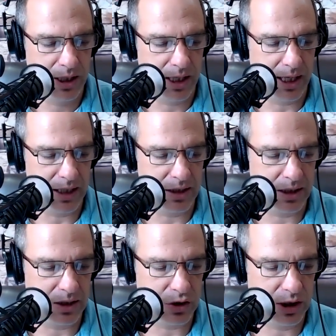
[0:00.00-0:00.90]

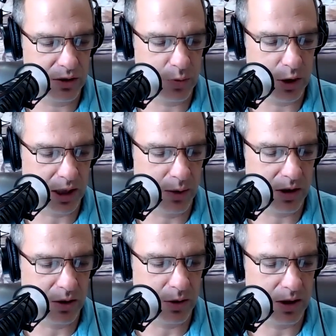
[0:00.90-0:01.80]
And she is working
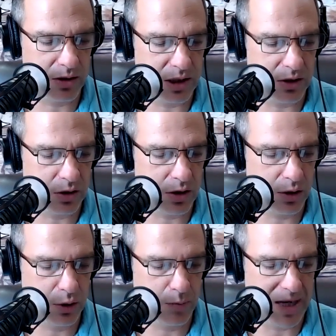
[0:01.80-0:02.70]
with an organization
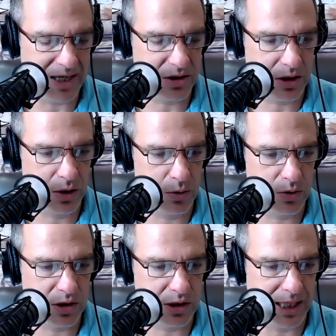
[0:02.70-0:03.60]
called New Mexico
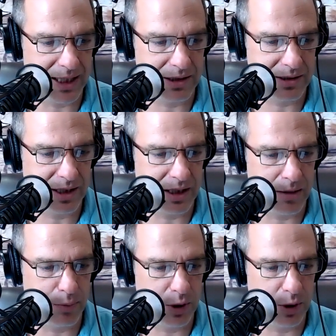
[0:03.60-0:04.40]
Stands Up,